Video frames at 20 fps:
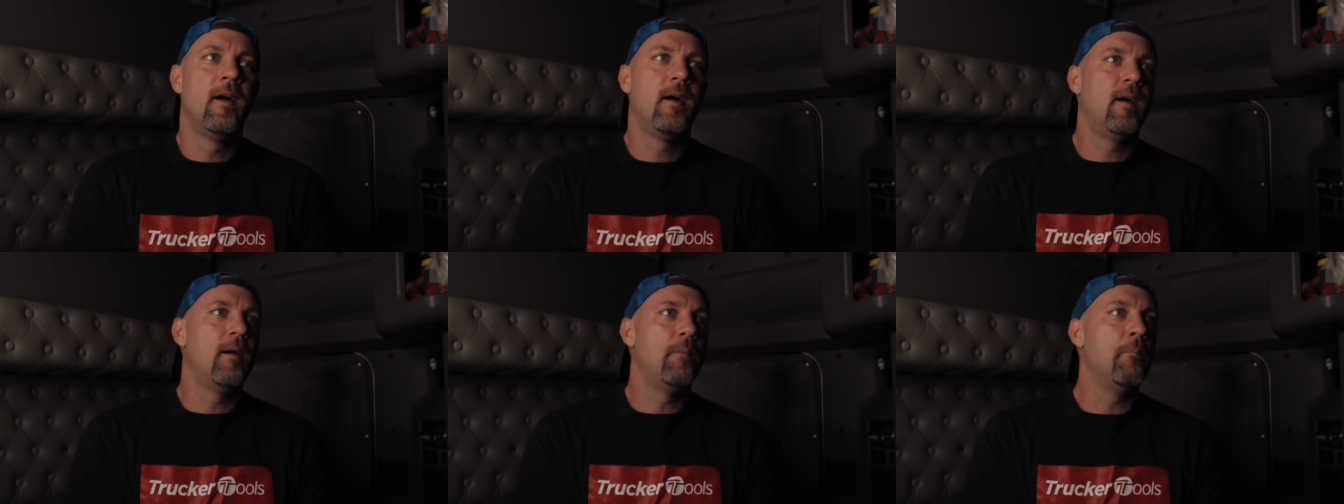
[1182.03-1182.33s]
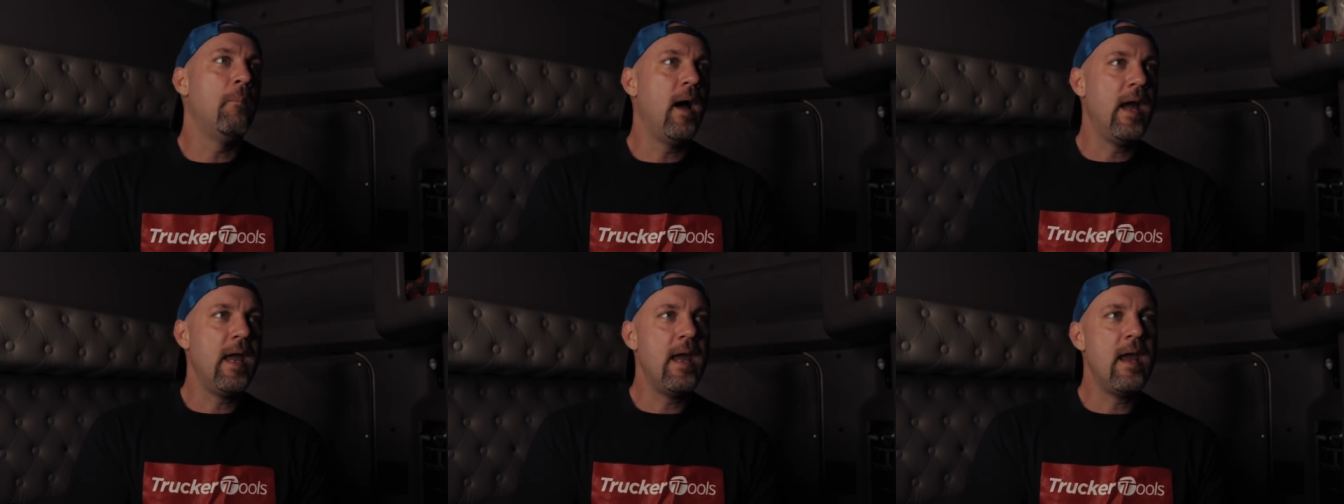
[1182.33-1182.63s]

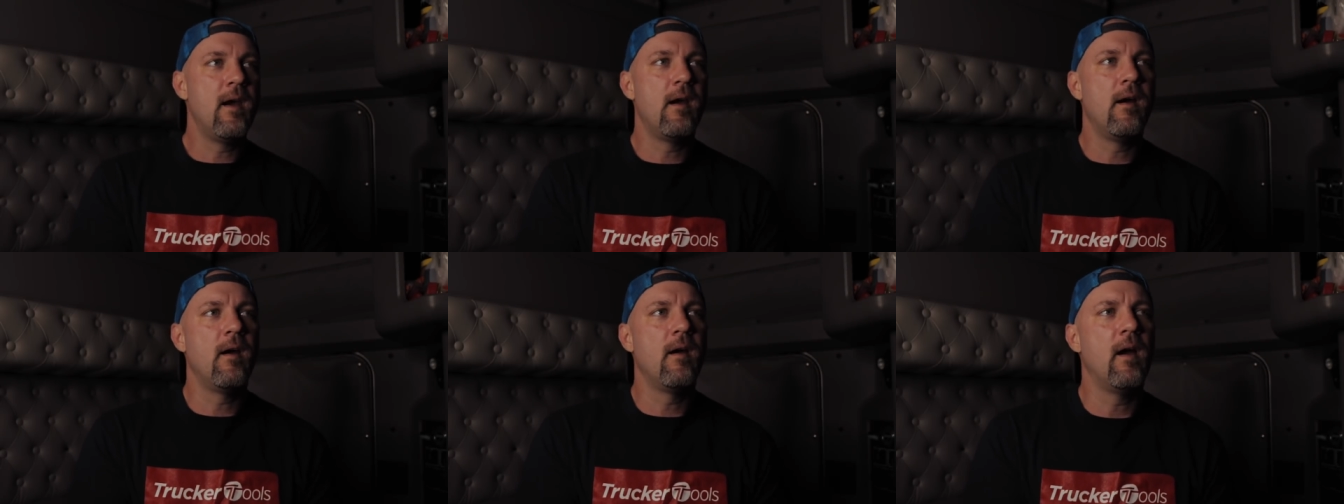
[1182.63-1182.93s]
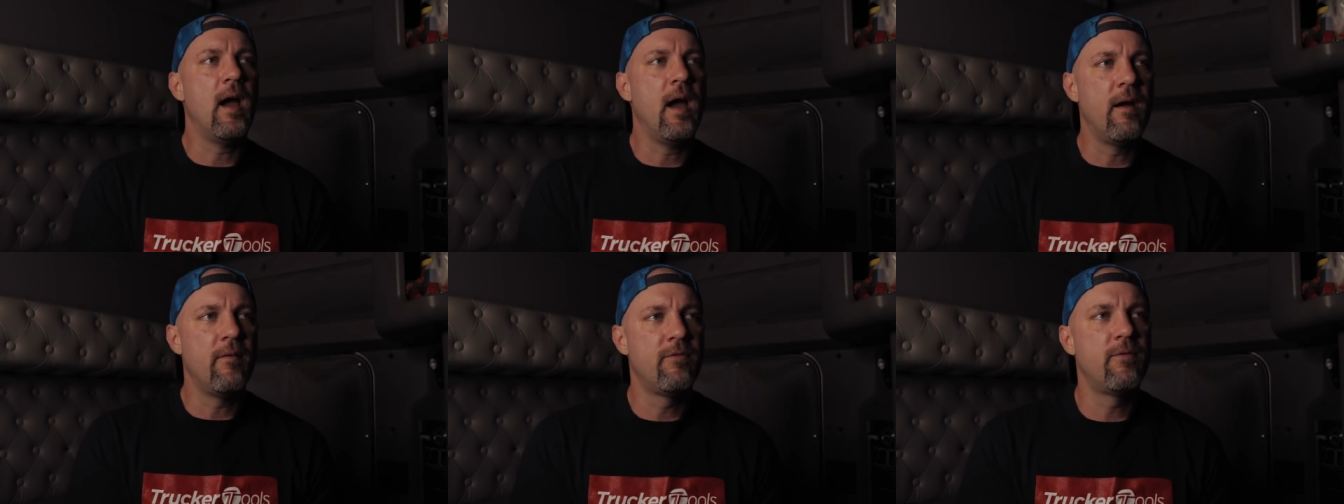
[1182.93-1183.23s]
Uh, my
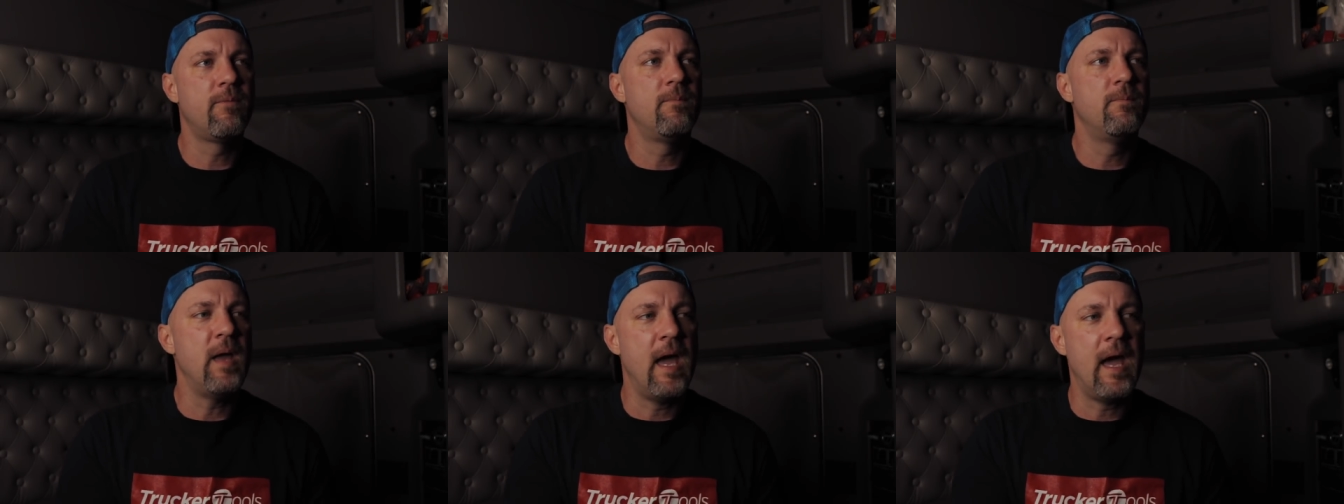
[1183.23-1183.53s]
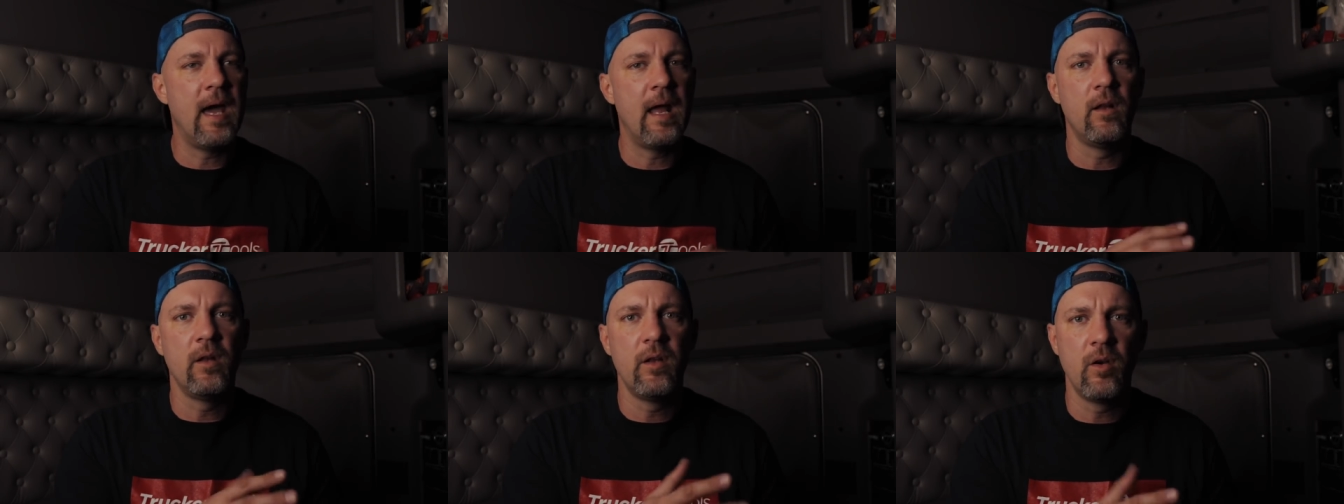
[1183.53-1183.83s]
air, I've
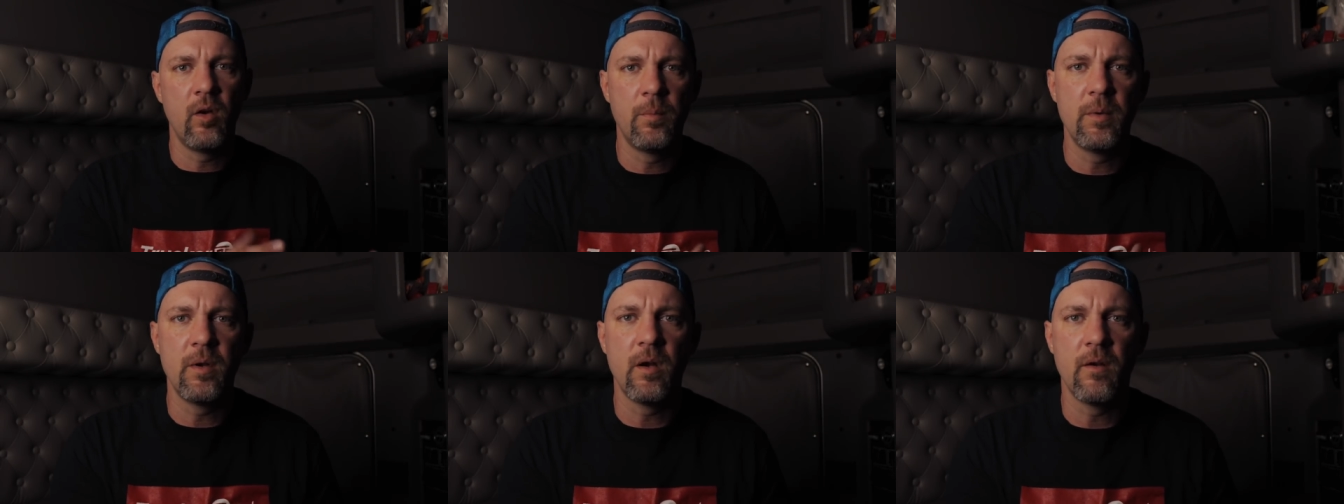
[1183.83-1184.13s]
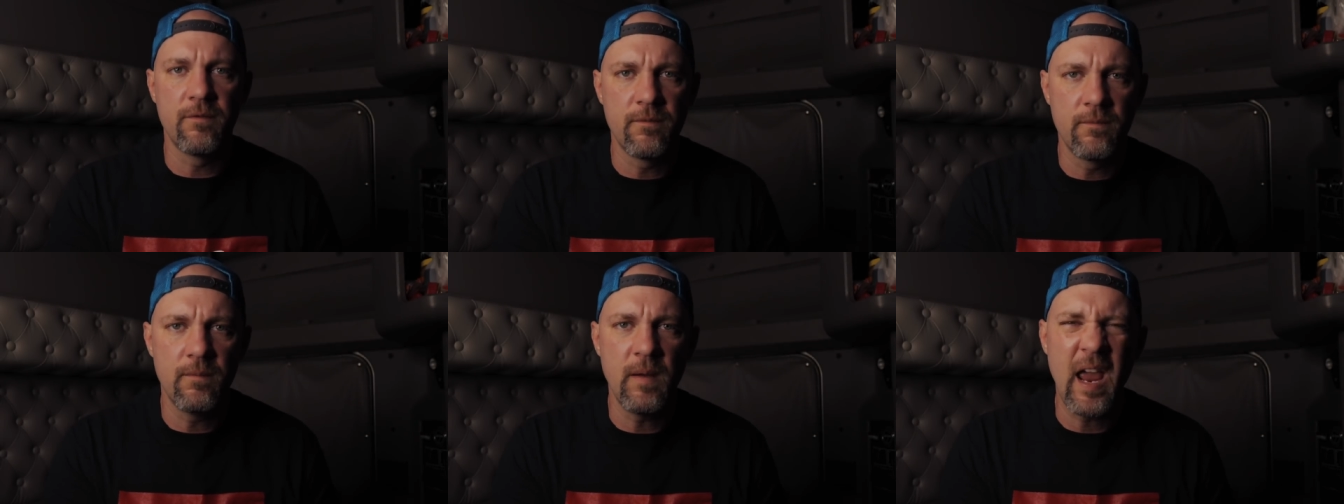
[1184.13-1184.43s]
had a little
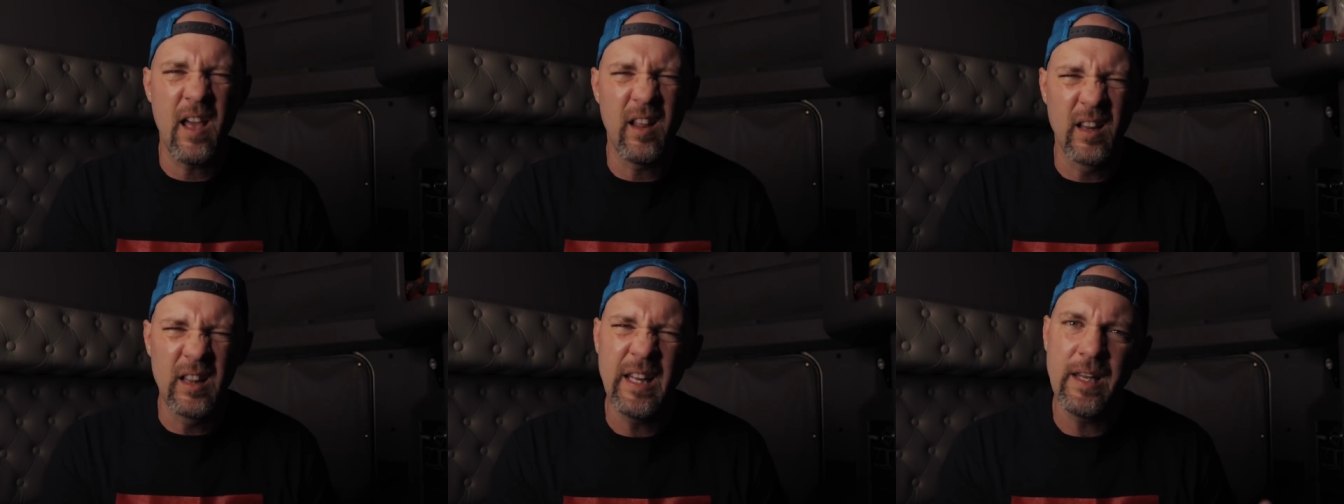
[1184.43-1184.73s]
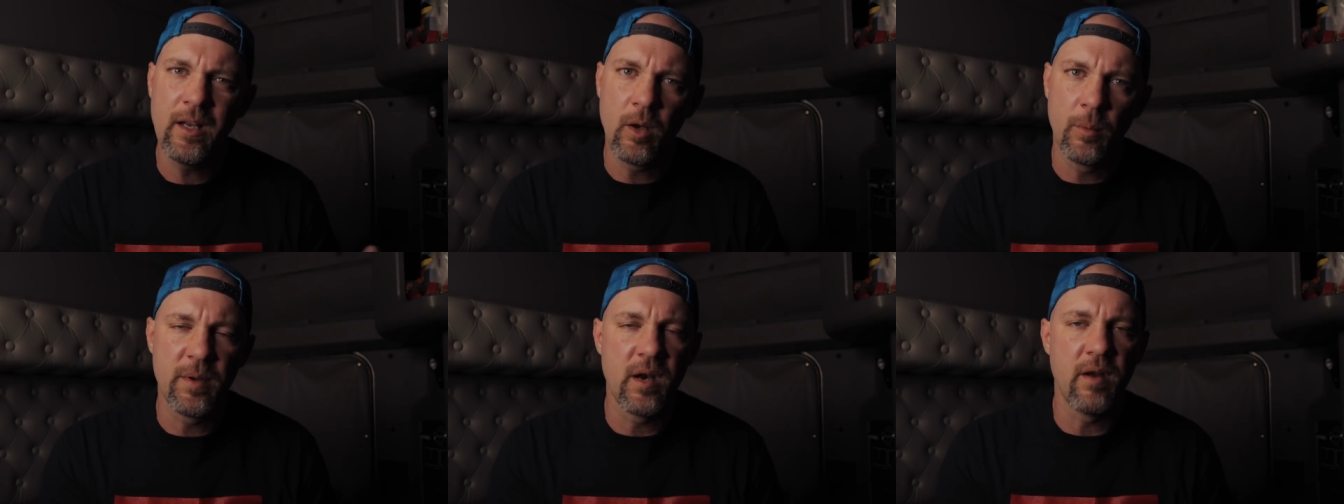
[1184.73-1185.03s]
bit of a
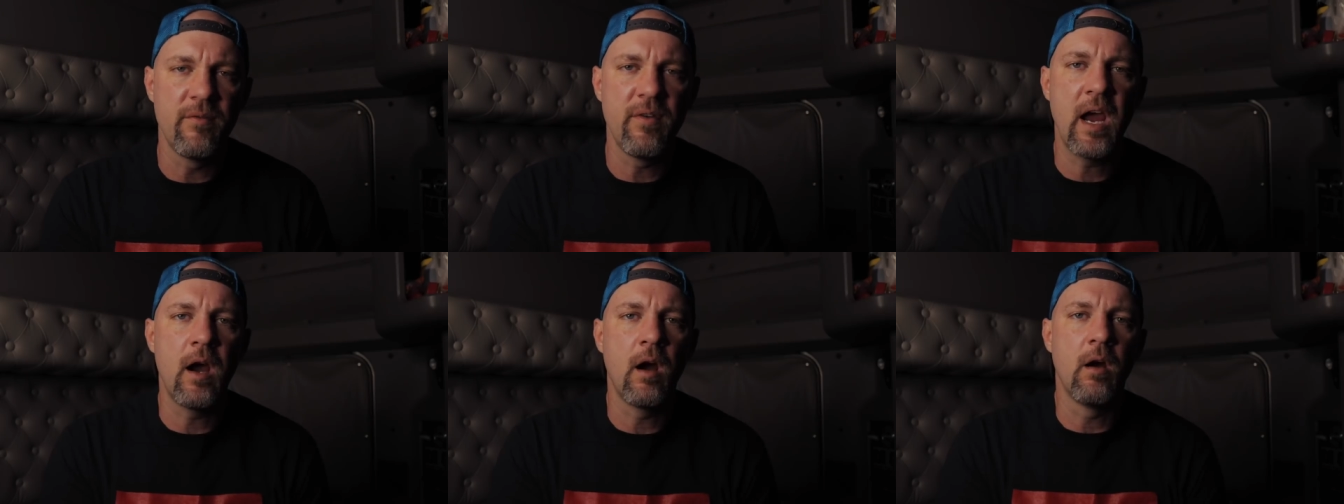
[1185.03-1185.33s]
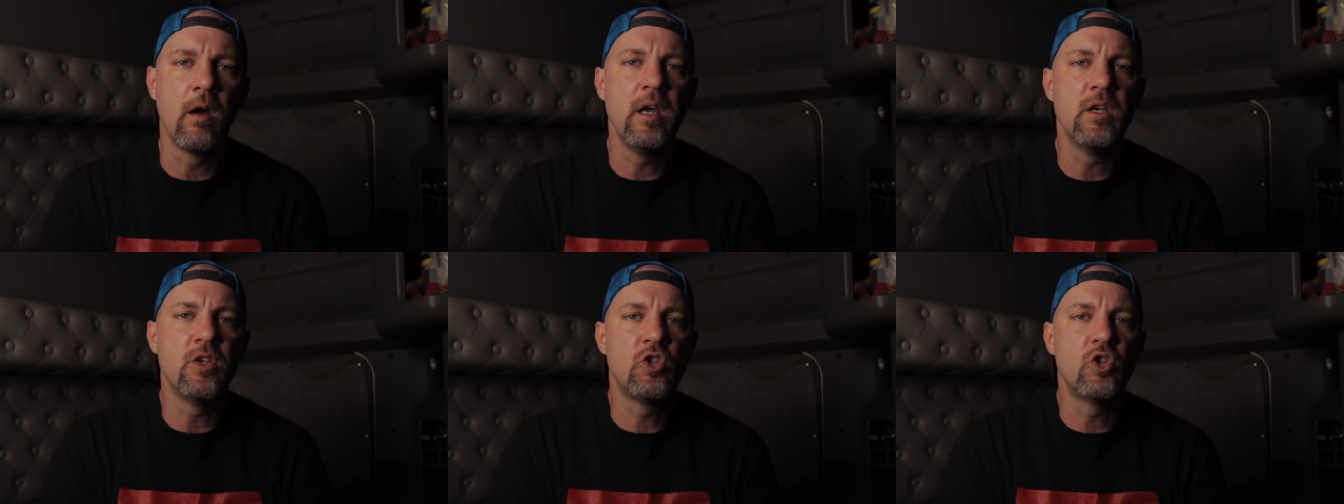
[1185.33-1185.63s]
little bit of
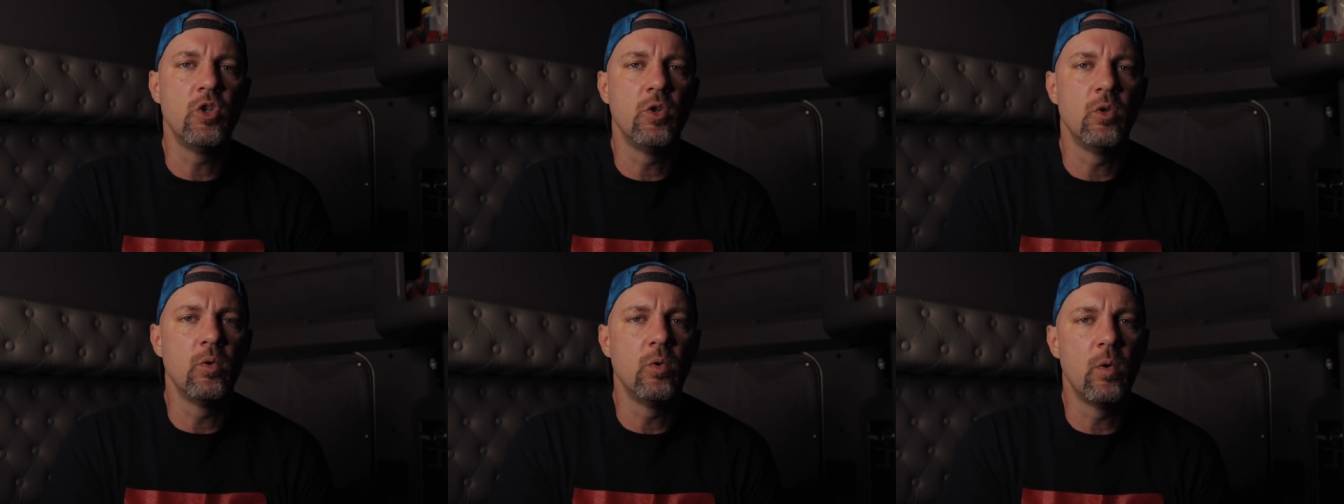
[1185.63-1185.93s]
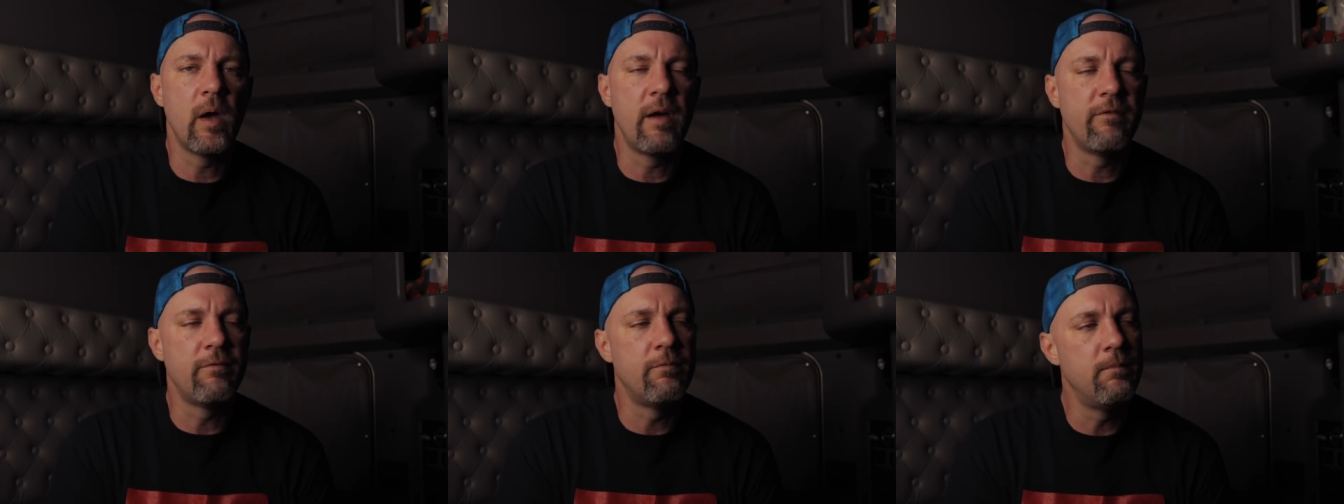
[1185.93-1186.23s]
air issue.